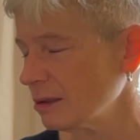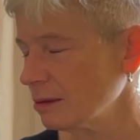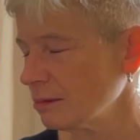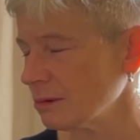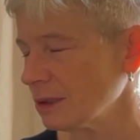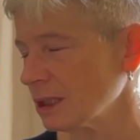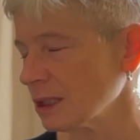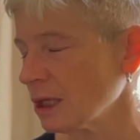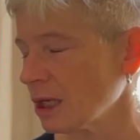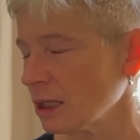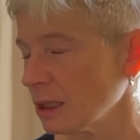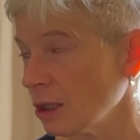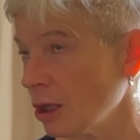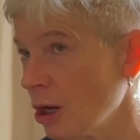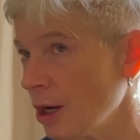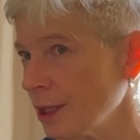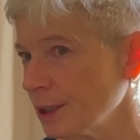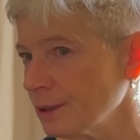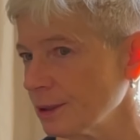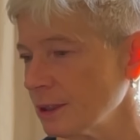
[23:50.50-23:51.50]
Well, not a
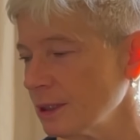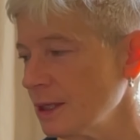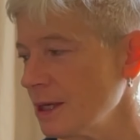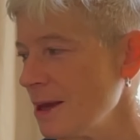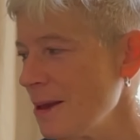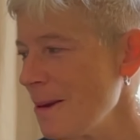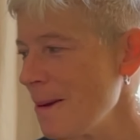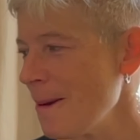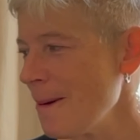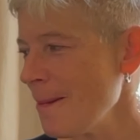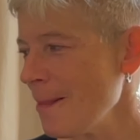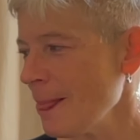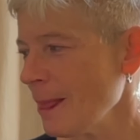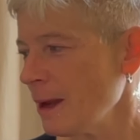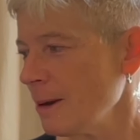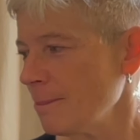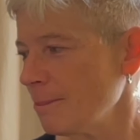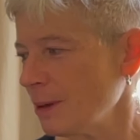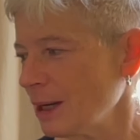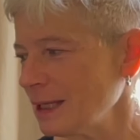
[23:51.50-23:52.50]
lot.
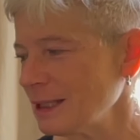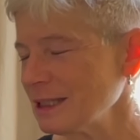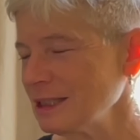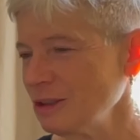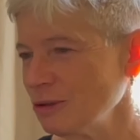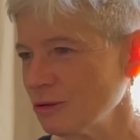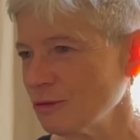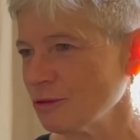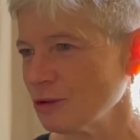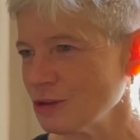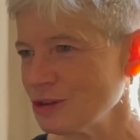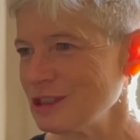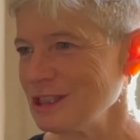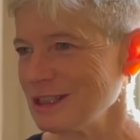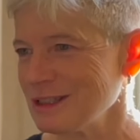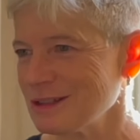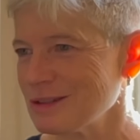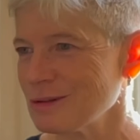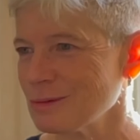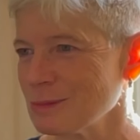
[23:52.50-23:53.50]
But university
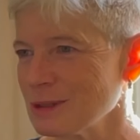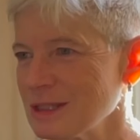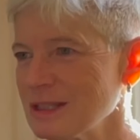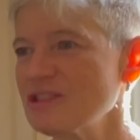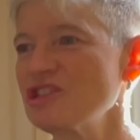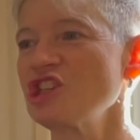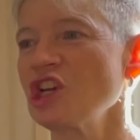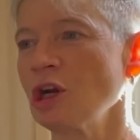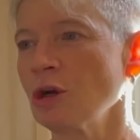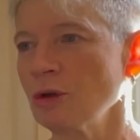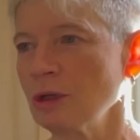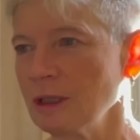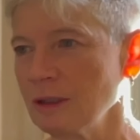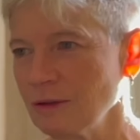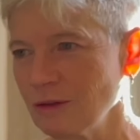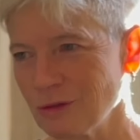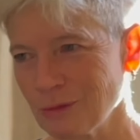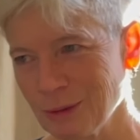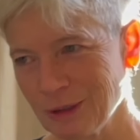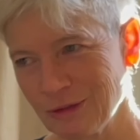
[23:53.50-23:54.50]
instruments, shared
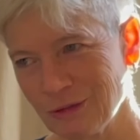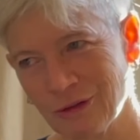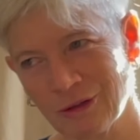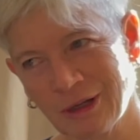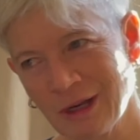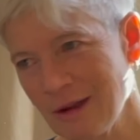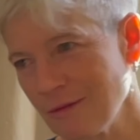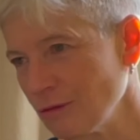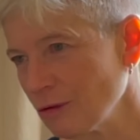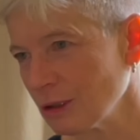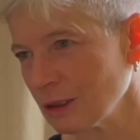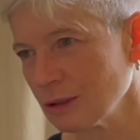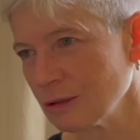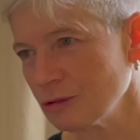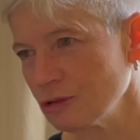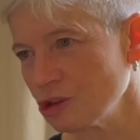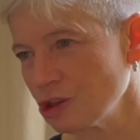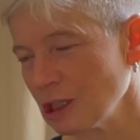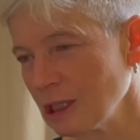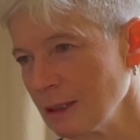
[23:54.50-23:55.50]
instruments are never in
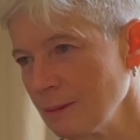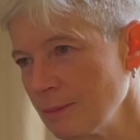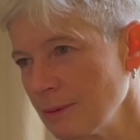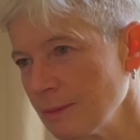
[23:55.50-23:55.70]
good shape.